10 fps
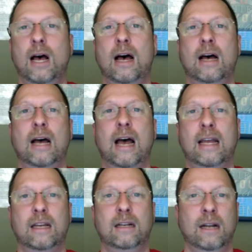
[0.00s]
I
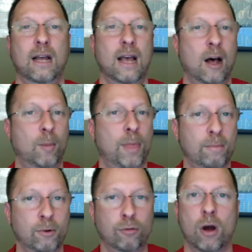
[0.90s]
can help
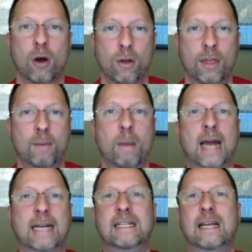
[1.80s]
them grow their
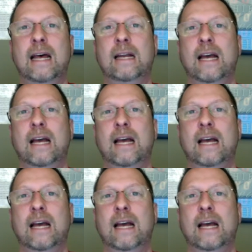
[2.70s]
mindset.